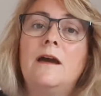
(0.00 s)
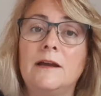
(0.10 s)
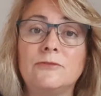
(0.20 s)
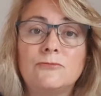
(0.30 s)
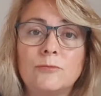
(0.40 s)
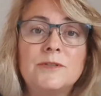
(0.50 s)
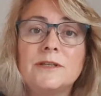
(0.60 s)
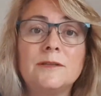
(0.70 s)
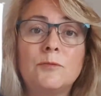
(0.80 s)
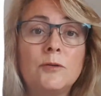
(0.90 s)
I dropped it
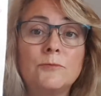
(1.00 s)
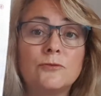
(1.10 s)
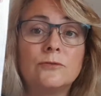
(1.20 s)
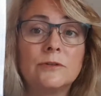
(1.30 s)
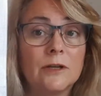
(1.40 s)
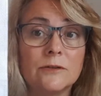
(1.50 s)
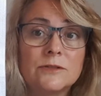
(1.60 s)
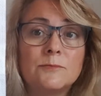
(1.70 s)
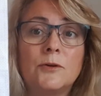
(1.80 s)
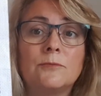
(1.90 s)
in the bottom drawer and closed
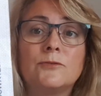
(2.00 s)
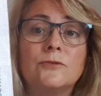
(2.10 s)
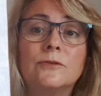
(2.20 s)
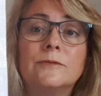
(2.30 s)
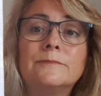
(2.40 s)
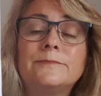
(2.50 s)
the bottom drawer.